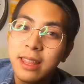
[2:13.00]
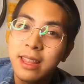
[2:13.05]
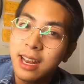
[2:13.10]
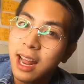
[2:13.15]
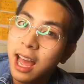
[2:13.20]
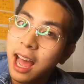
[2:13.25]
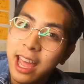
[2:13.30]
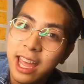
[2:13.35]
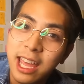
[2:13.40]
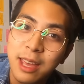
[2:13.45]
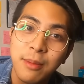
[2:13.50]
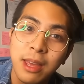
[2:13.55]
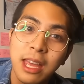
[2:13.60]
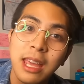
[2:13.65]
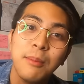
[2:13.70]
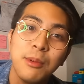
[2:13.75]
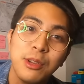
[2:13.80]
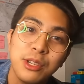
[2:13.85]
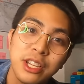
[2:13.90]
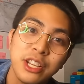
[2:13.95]
be that I am
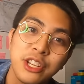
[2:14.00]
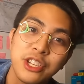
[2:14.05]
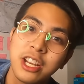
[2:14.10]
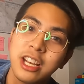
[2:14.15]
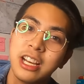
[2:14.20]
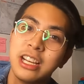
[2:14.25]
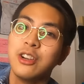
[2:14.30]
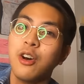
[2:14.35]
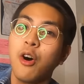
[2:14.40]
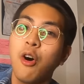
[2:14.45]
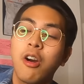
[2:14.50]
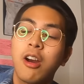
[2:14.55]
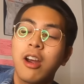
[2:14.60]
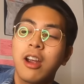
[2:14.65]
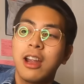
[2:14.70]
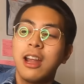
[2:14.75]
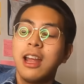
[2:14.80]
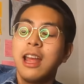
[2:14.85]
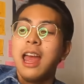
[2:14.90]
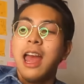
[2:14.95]
a musician
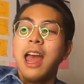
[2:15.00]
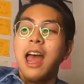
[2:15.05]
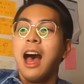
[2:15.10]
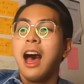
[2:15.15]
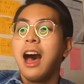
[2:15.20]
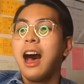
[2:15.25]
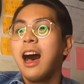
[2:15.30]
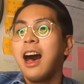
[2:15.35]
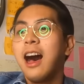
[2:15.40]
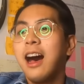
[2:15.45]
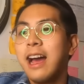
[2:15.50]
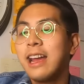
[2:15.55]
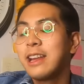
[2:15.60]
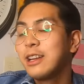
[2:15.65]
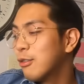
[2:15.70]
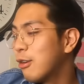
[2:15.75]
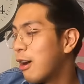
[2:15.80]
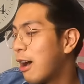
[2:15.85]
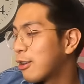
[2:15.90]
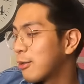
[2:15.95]
or uh,
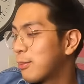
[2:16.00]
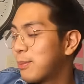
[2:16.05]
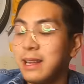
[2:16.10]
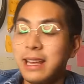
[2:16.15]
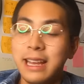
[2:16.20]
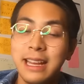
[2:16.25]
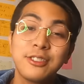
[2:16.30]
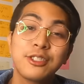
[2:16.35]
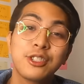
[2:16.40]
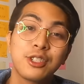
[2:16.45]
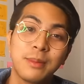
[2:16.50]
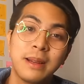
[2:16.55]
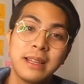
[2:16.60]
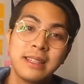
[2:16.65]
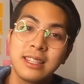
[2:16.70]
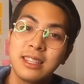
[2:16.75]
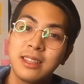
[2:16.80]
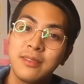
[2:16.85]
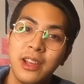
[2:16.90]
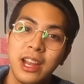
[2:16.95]
I know how to play
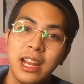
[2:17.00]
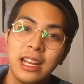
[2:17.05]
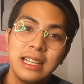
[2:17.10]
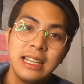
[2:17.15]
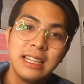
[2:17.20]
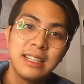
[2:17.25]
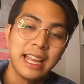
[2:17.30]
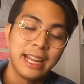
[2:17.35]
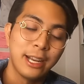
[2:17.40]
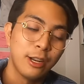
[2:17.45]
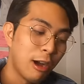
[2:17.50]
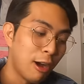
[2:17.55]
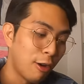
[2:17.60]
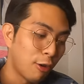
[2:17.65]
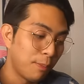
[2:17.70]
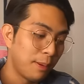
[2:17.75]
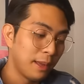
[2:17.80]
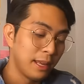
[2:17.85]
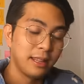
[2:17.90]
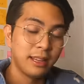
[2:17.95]
instruments at the very least. I know
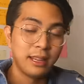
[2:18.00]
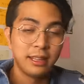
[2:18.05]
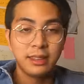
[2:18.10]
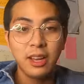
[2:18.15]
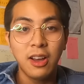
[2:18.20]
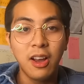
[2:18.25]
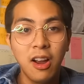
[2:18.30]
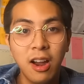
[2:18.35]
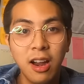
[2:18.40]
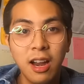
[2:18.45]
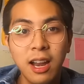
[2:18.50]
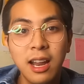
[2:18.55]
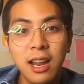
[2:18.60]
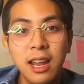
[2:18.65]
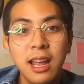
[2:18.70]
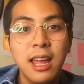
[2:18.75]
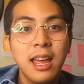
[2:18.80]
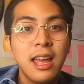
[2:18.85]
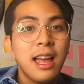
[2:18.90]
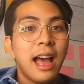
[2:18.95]
how to play the guitar,
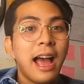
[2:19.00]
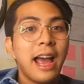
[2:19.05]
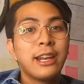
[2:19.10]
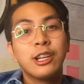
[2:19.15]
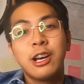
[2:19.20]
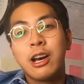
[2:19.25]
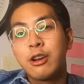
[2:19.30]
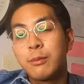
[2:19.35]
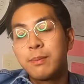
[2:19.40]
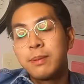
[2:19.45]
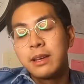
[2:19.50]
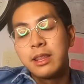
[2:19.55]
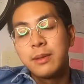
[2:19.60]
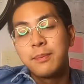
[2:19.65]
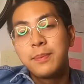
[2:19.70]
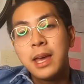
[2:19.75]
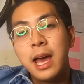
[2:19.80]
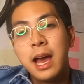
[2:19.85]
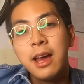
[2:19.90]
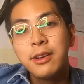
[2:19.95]
I know how to play
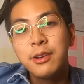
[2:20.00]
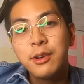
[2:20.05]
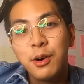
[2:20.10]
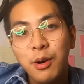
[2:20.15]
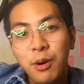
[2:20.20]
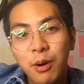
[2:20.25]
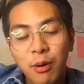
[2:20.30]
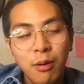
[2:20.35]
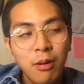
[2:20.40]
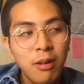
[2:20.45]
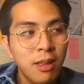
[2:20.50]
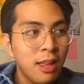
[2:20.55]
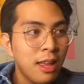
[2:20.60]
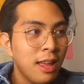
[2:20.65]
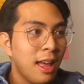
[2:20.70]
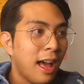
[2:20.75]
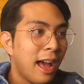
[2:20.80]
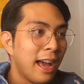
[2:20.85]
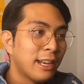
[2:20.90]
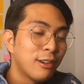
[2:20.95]
the piano,
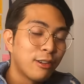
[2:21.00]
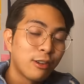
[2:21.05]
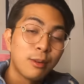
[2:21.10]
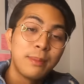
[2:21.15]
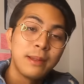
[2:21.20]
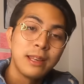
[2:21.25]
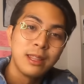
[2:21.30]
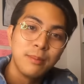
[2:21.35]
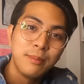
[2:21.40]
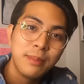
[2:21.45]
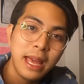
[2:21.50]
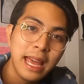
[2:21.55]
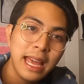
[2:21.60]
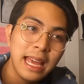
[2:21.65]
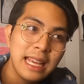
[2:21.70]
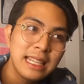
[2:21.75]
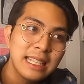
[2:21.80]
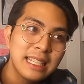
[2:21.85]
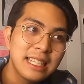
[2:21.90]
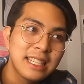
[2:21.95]
I know how to play the
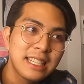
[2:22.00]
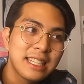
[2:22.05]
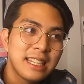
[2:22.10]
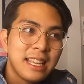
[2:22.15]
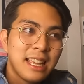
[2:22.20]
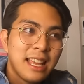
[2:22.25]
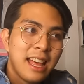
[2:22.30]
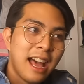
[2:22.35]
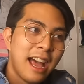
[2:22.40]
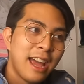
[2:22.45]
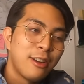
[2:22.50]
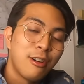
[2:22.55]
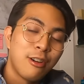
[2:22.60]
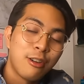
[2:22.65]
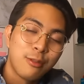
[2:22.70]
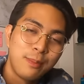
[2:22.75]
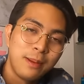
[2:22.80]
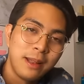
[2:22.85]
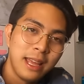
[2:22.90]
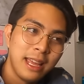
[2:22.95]
bass, I know
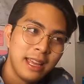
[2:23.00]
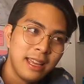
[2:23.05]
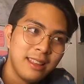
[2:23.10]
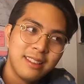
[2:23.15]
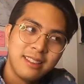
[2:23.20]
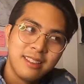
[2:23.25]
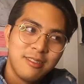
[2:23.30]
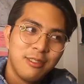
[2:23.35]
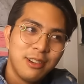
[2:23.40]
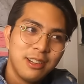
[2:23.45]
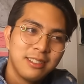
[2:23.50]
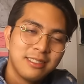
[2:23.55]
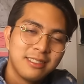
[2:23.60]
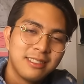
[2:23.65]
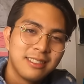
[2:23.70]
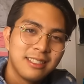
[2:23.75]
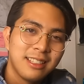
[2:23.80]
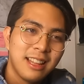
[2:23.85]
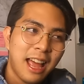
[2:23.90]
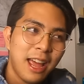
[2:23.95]
how to play, well,
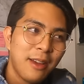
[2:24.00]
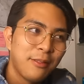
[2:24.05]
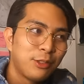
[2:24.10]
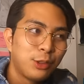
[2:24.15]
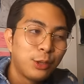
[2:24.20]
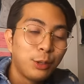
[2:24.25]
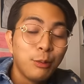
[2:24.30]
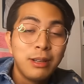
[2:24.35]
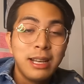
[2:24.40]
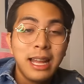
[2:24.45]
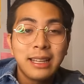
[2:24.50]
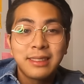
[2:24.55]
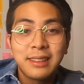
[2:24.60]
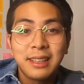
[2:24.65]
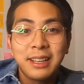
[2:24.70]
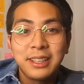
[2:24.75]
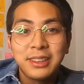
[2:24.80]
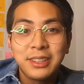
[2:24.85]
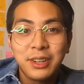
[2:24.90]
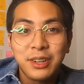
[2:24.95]
I have two
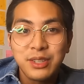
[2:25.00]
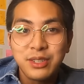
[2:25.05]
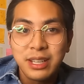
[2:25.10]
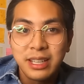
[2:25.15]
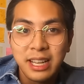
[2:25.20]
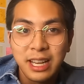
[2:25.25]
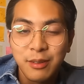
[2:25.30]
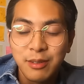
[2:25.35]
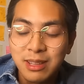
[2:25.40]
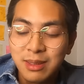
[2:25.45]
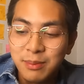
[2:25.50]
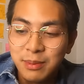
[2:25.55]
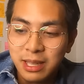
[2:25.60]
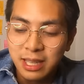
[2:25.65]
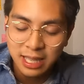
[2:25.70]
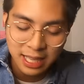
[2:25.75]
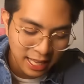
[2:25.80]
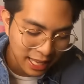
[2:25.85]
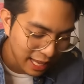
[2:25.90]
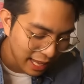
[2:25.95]
electric guitars right here with
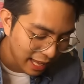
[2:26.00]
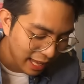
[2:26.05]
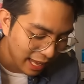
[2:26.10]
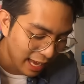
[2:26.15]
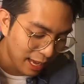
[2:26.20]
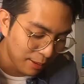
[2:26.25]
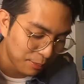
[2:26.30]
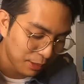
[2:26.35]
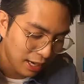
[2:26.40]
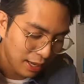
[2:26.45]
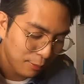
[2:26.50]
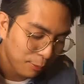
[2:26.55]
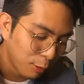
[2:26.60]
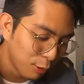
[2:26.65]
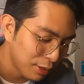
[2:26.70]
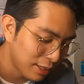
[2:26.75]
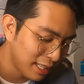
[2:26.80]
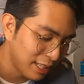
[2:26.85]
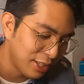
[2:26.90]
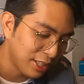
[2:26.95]
me. and But I
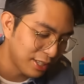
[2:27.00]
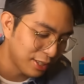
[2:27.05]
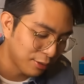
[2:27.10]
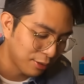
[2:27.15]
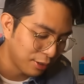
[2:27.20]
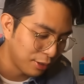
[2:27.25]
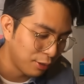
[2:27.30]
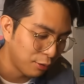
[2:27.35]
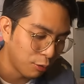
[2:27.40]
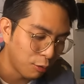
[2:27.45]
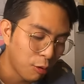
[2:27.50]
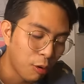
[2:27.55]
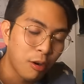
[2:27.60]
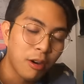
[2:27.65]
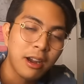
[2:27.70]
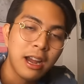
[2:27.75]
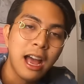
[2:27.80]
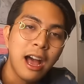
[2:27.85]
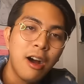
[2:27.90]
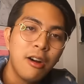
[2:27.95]
mostly just, you know,
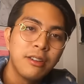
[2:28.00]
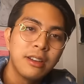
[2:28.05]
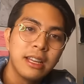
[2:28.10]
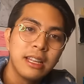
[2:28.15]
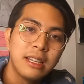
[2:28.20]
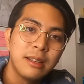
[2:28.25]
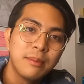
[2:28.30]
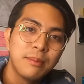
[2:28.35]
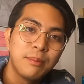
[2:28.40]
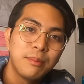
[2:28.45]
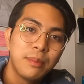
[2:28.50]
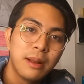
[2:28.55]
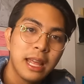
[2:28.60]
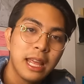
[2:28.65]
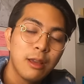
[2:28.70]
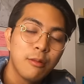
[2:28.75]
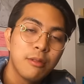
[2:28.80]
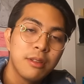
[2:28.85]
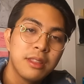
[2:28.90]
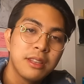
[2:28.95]
go around and
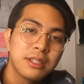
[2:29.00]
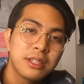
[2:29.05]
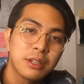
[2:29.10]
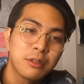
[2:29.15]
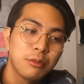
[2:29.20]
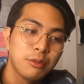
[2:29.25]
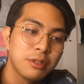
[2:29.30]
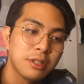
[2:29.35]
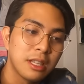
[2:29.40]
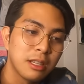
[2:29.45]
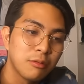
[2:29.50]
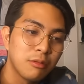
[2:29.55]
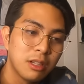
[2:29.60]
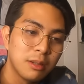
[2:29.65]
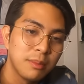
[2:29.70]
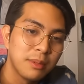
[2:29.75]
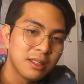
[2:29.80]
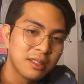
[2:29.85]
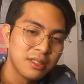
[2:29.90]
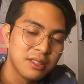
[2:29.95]
play with this acoustic
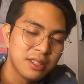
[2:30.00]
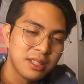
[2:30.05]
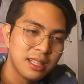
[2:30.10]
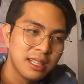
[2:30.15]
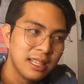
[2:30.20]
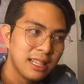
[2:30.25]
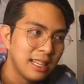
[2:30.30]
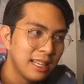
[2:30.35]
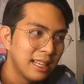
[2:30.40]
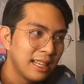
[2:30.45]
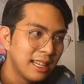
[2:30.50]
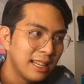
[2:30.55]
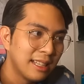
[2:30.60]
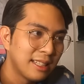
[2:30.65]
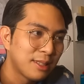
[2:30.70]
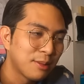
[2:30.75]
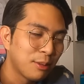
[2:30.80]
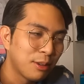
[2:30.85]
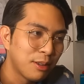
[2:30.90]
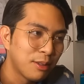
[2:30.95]
one because
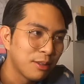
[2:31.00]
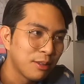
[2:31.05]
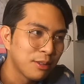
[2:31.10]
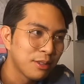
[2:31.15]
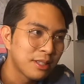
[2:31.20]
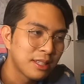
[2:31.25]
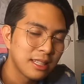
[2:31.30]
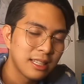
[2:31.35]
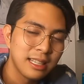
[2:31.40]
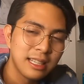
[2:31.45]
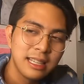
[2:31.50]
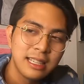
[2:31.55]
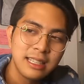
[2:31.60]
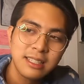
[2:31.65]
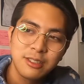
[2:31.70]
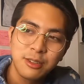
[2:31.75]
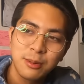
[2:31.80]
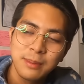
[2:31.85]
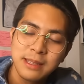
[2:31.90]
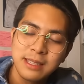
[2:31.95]
it's one of those
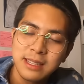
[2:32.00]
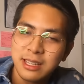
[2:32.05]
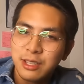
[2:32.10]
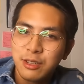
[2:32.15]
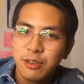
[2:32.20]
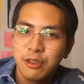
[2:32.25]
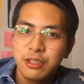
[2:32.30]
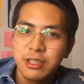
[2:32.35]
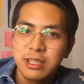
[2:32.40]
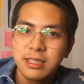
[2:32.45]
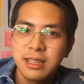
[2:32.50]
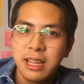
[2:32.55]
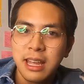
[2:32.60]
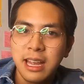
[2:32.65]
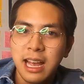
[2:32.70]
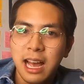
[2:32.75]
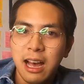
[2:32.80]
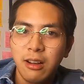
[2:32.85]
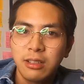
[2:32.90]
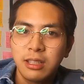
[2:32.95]
instruments that you could just
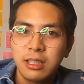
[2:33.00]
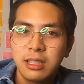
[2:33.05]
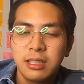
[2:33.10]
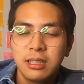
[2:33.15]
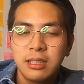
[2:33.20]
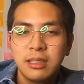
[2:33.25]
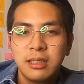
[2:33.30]
take out